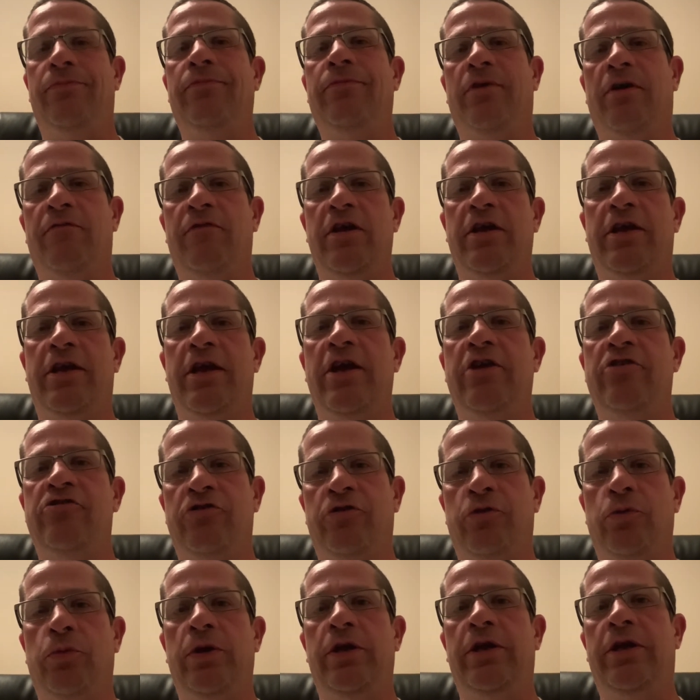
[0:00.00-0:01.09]
a
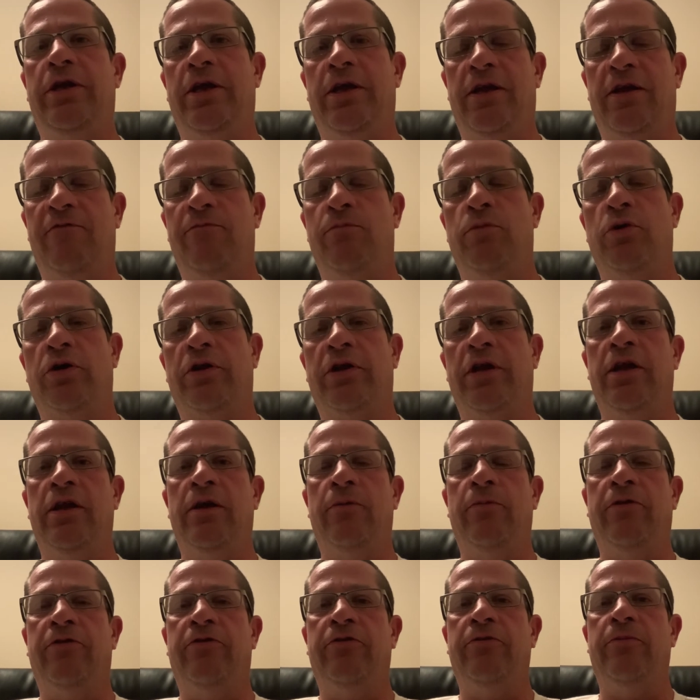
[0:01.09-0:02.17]
vacationed weekend. I booked ended
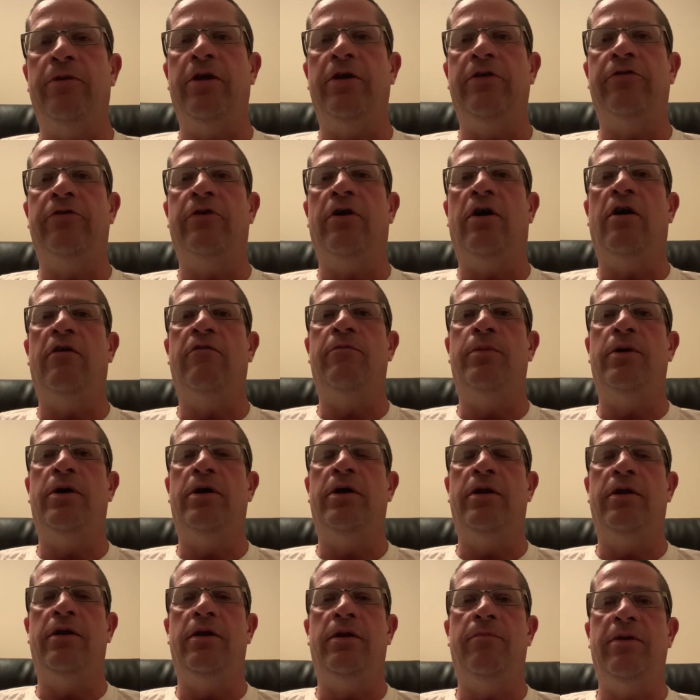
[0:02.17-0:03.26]
with some days off,
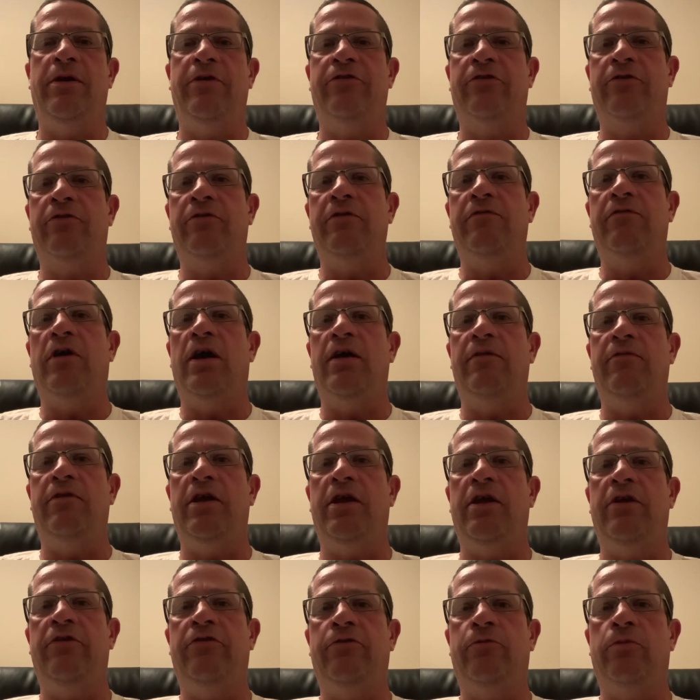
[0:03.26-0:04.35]
but basically 5
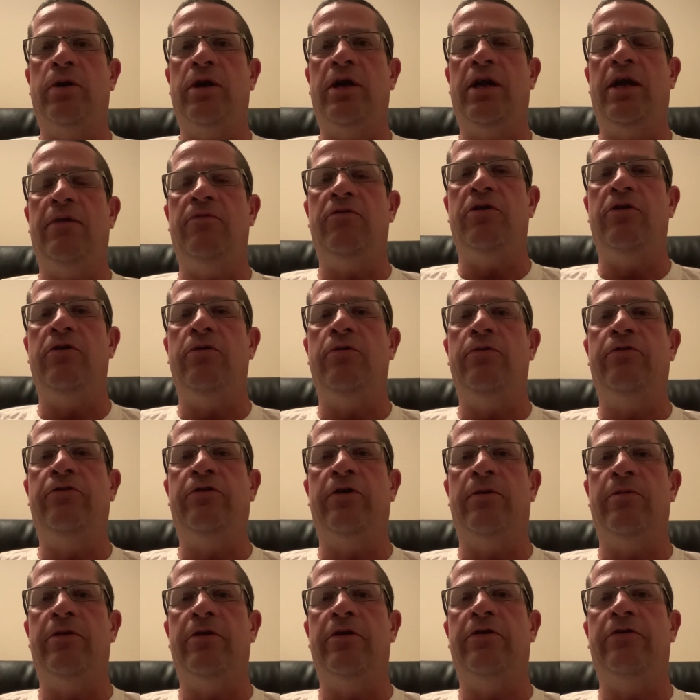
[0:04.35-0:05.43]
days is what I have to do
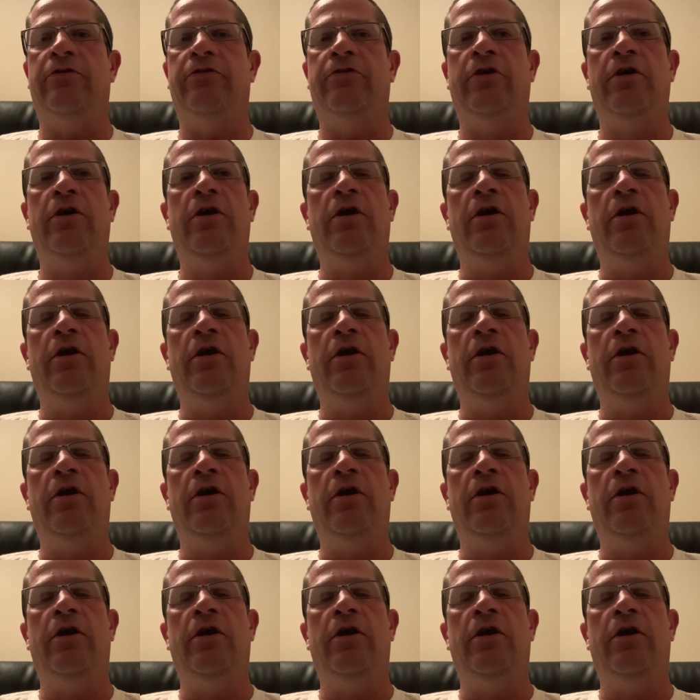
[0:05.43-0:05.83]
some of this.